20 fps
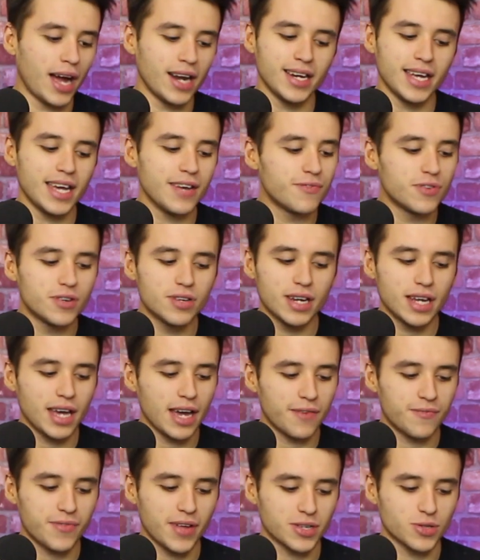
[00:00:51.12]
And even
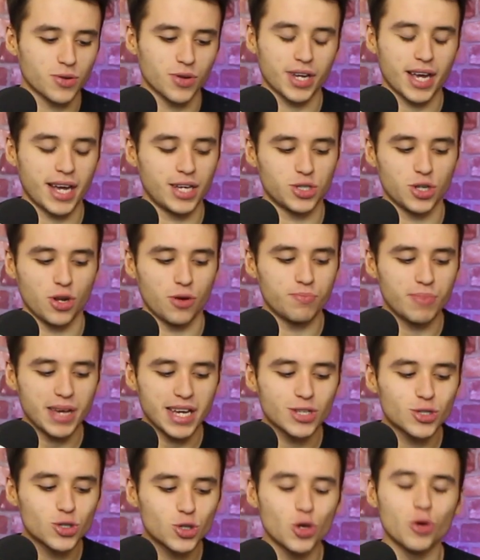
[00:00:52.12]
if that's not the case, you know,
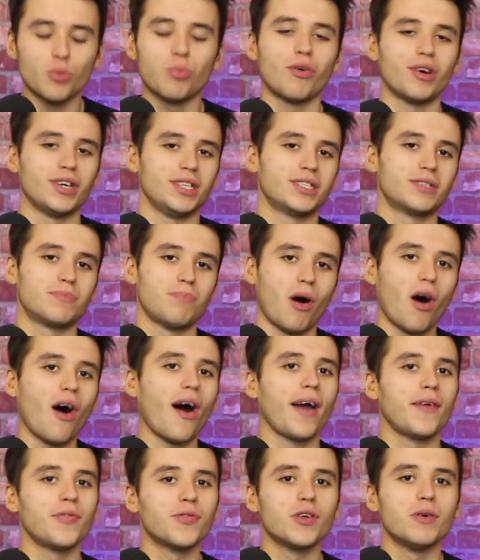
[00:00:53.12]
being 2 points
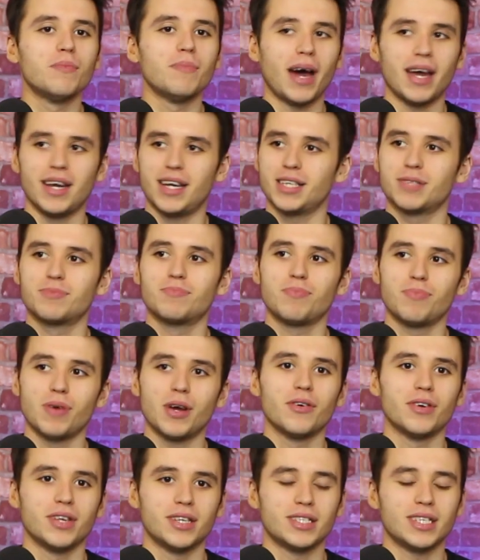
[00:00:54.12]
behind them at this
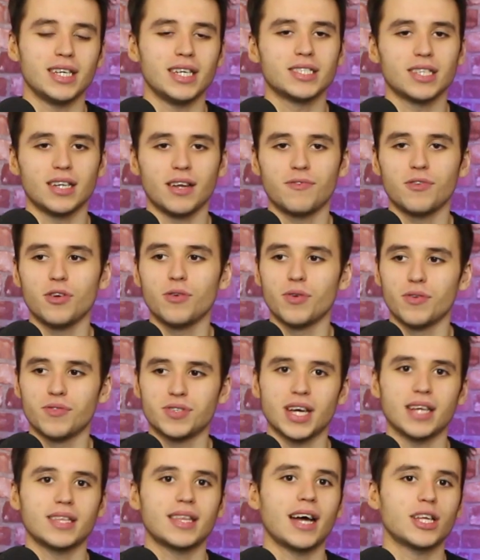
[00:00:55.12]
period of the season, if you would
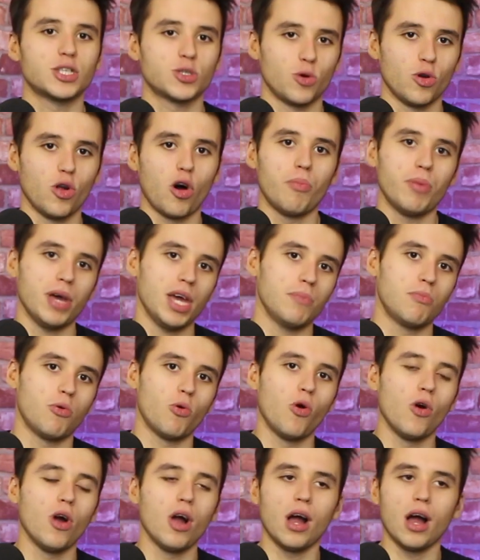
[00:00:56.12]
have said that to a lot of
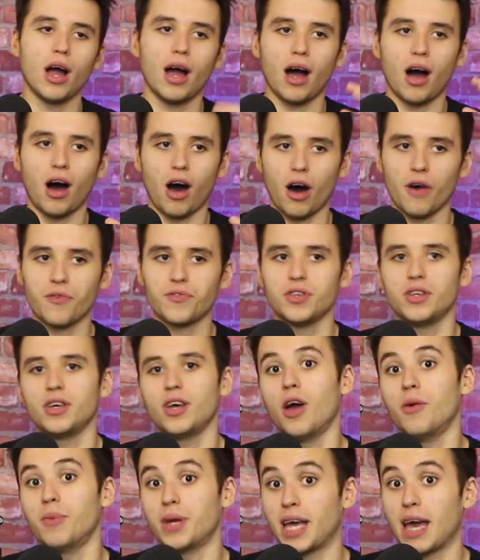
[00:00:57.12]
people after
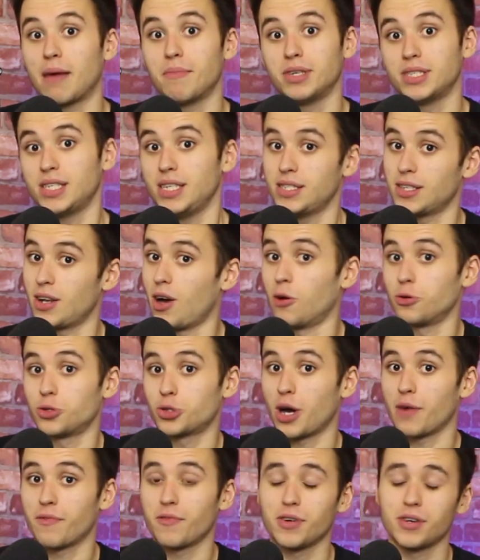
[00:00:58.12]
the opening game of the season at
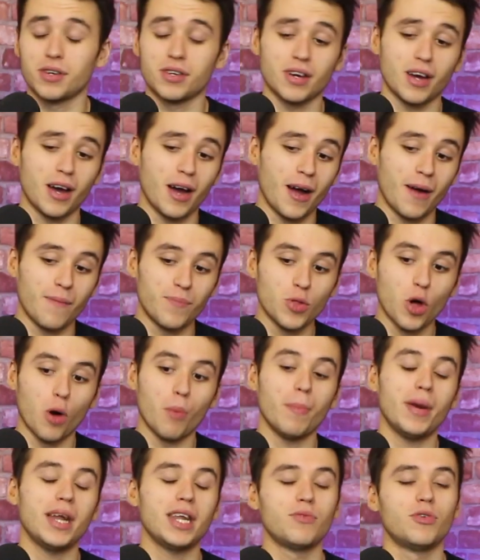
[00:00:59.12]
Old Trafford,
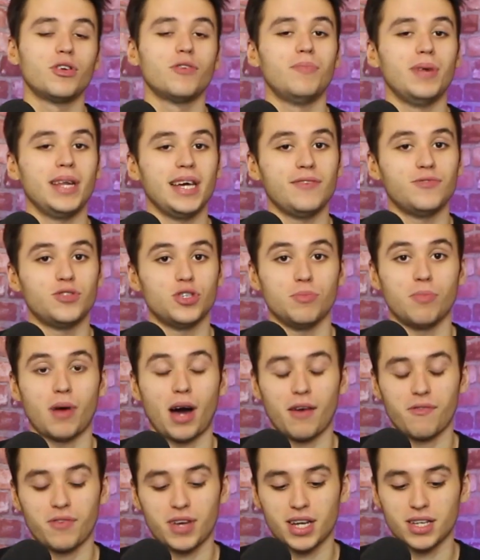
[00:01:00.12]
not many would have believed you.
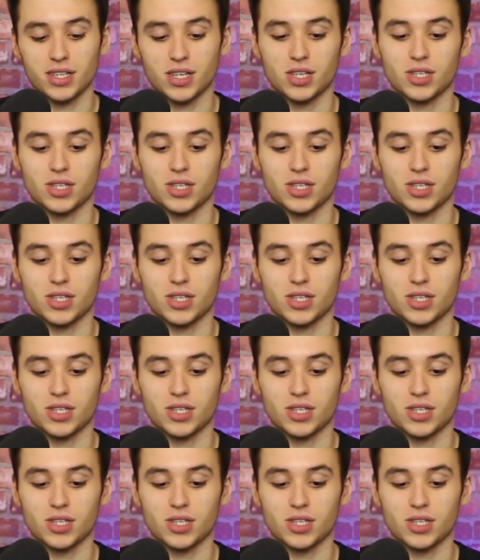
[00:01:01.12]
But I think